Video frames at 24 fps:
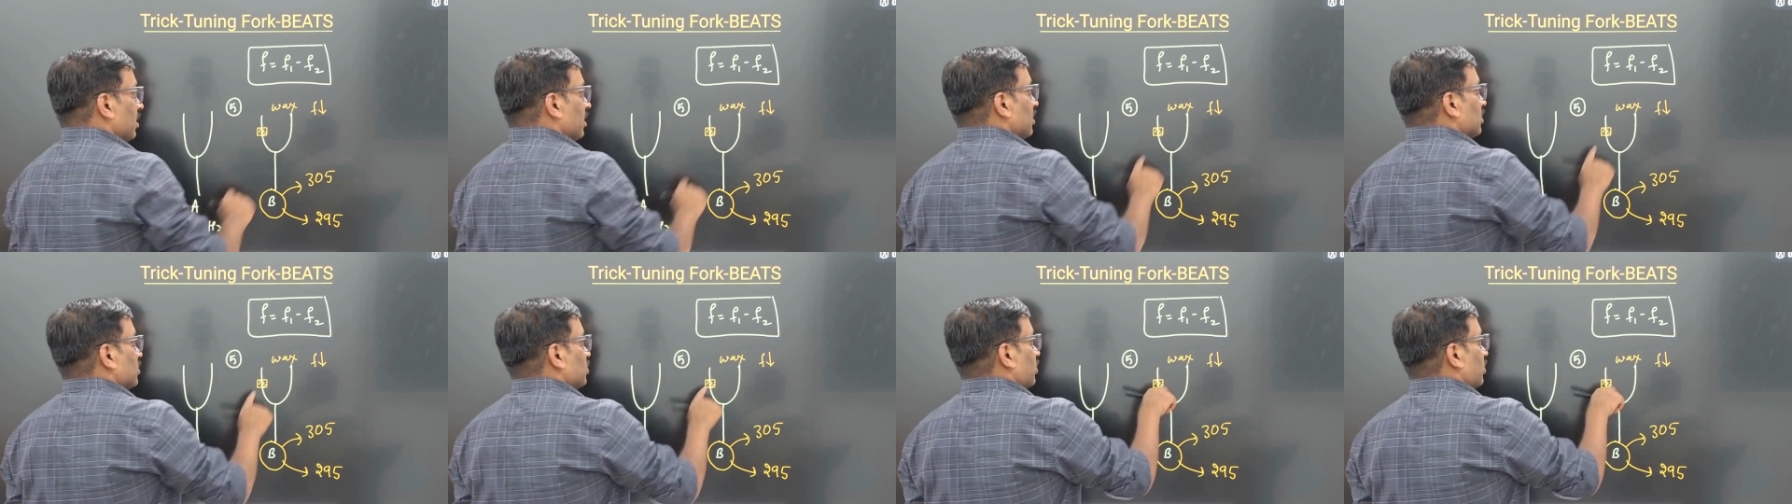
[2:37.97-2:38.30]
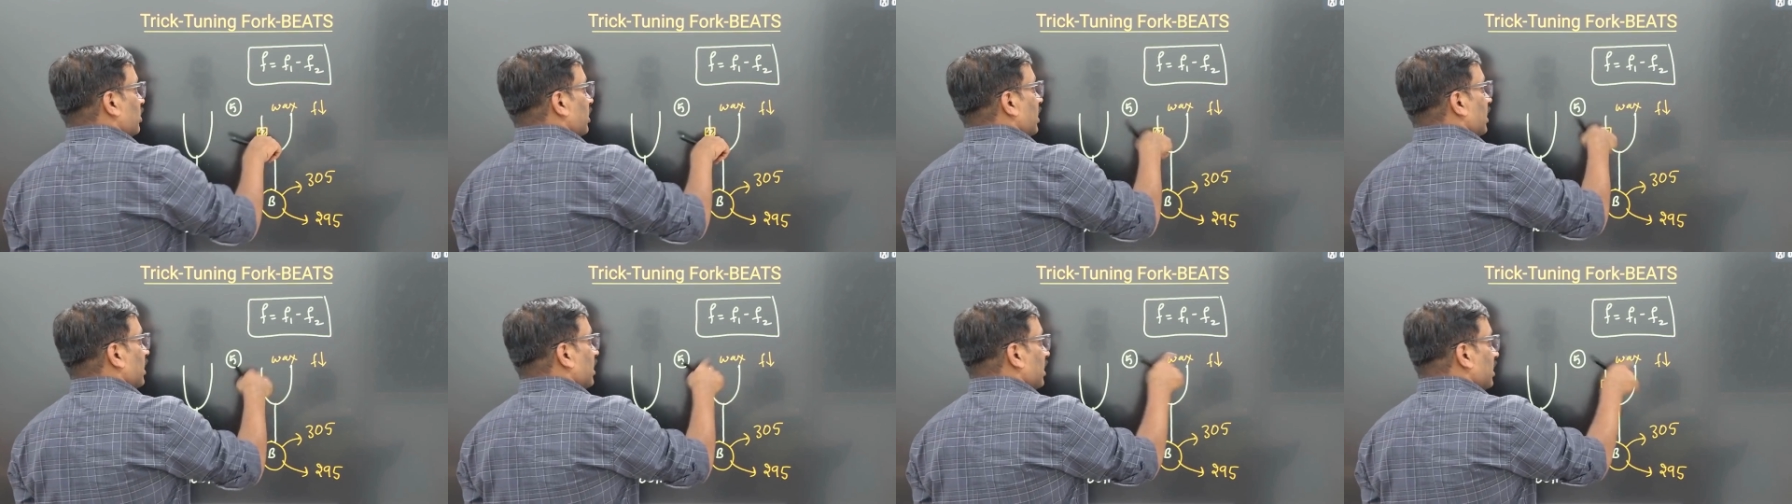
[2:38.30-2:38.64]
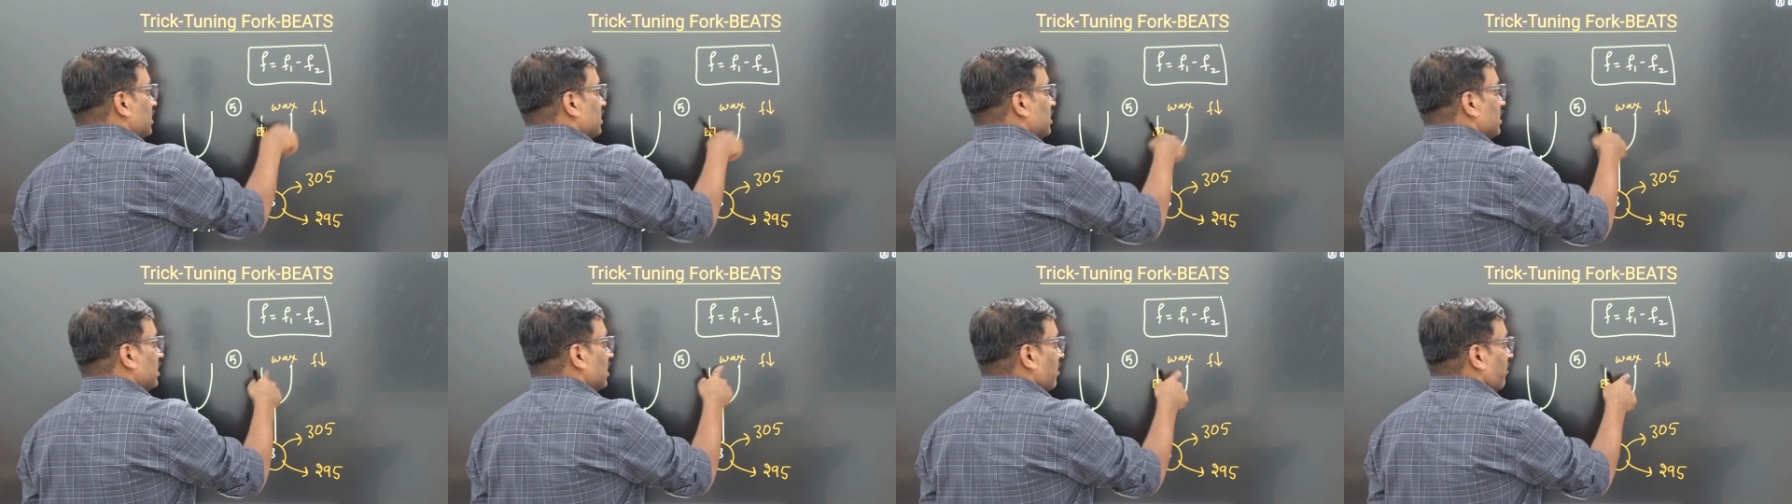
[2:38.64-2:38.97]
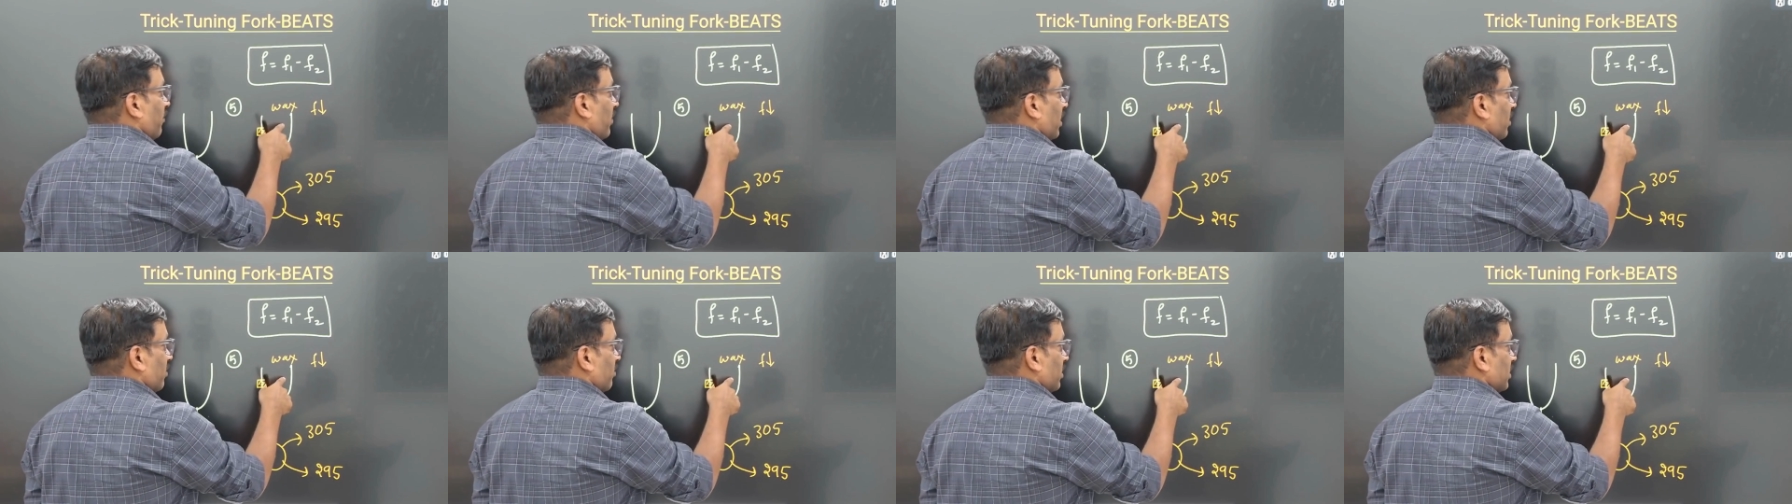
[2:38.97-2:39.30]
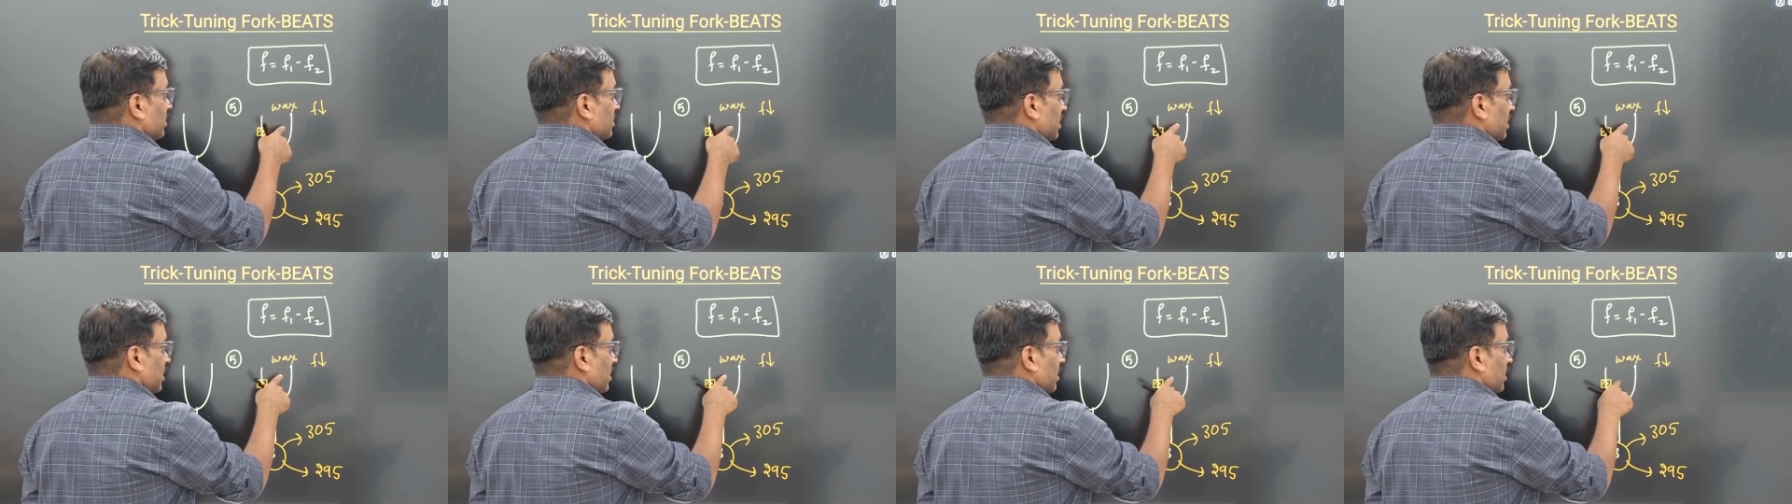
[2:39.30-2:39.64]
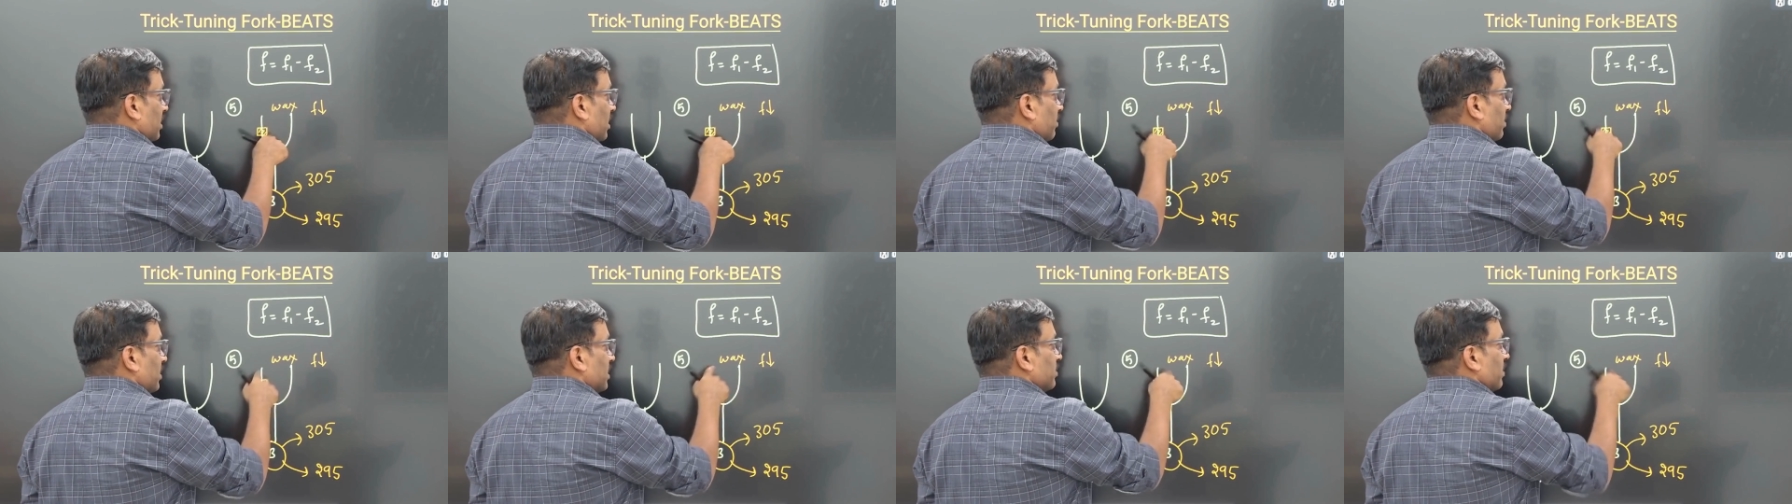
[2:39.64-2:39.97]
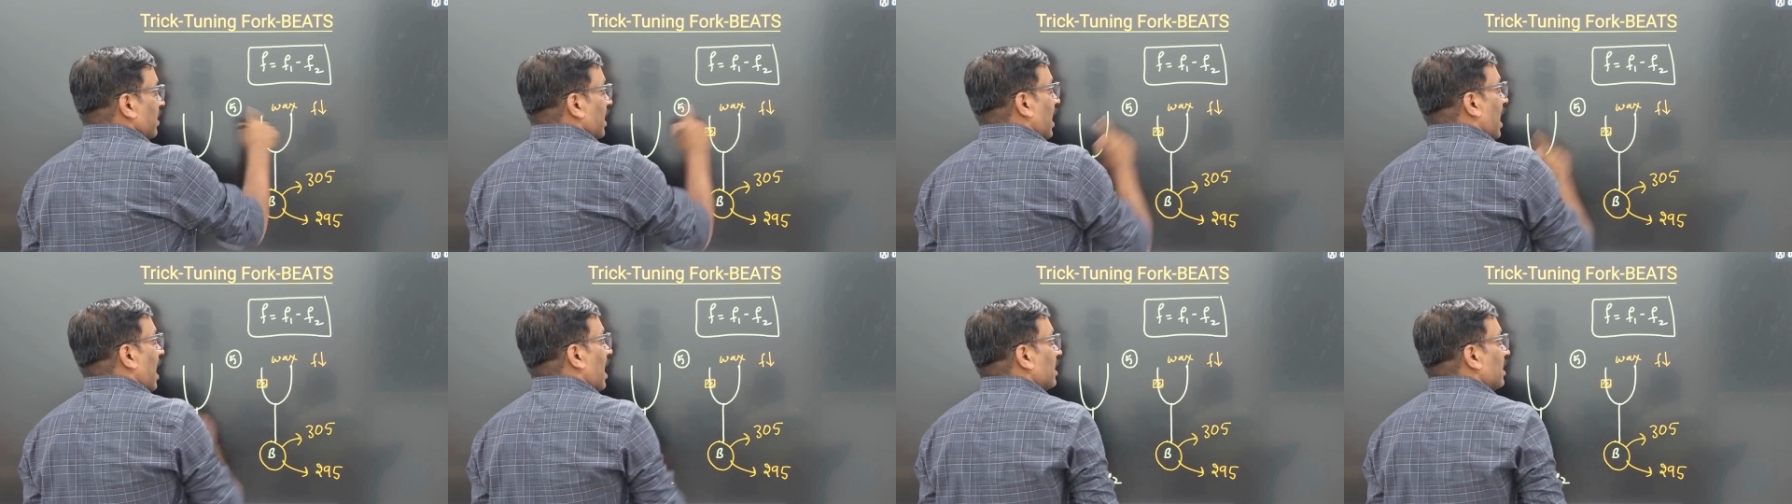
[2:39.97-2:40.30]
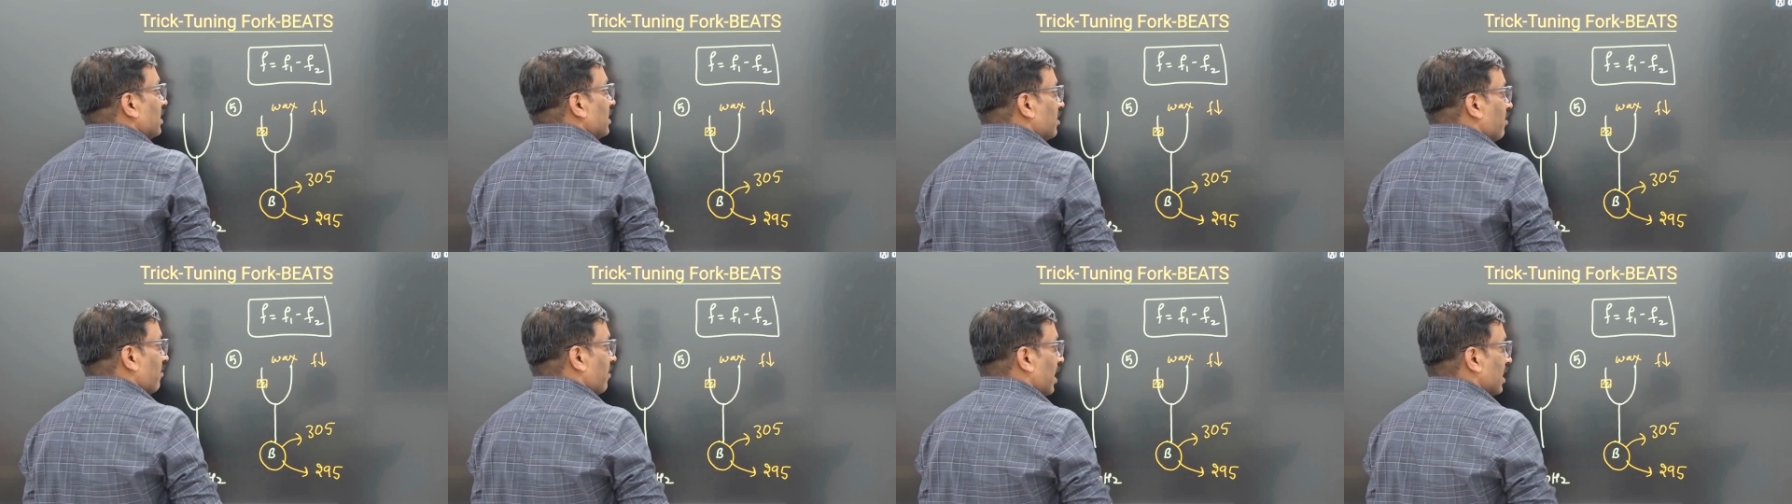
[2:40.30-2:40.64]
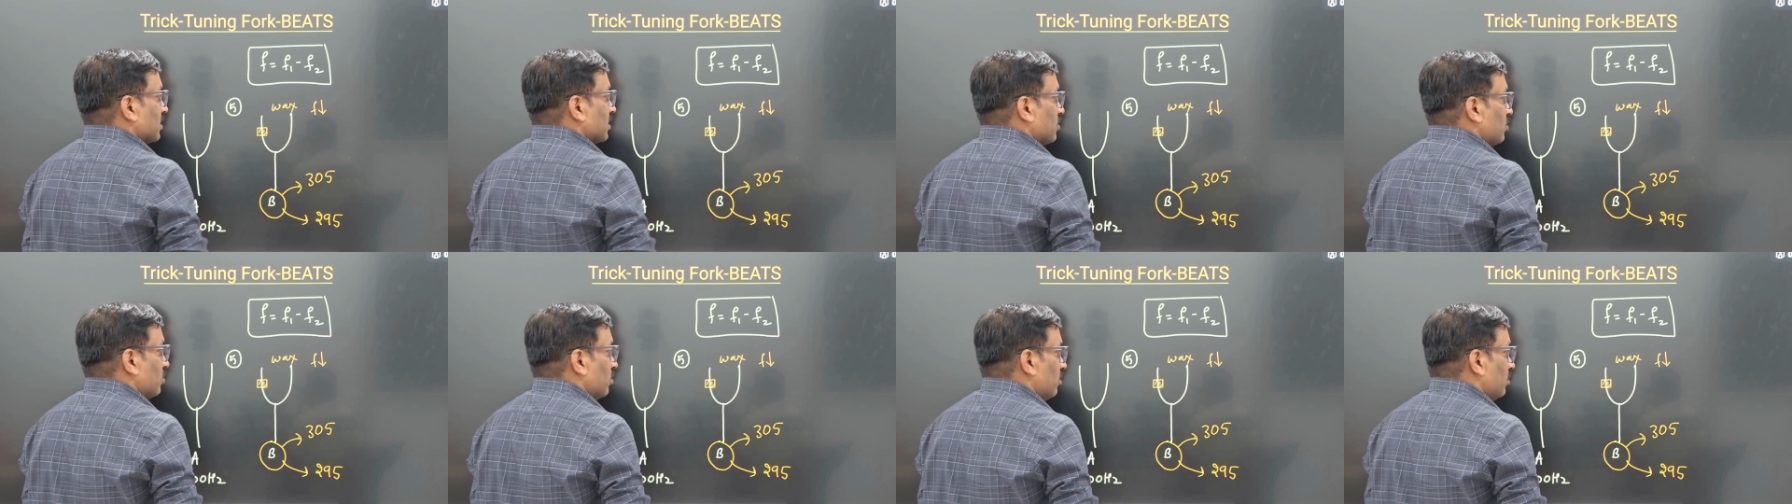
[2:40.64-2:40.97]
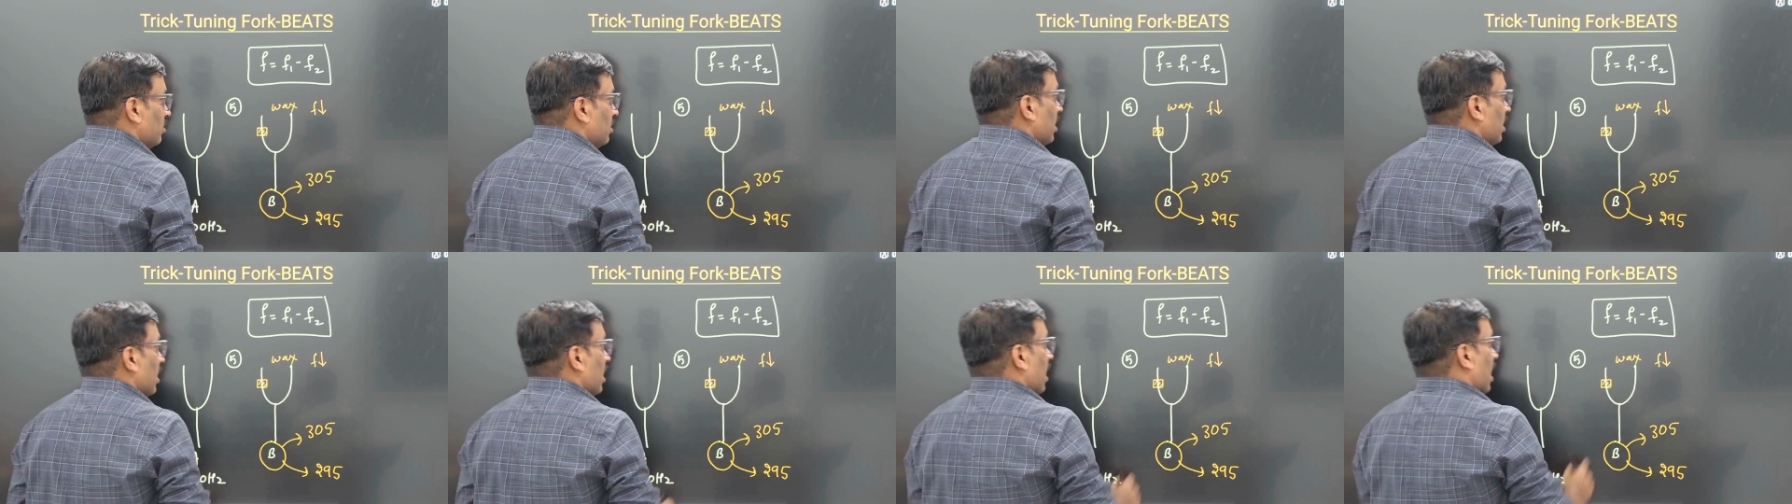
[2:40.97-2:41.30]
So decreasing the frequency, that means by adding the wax, no.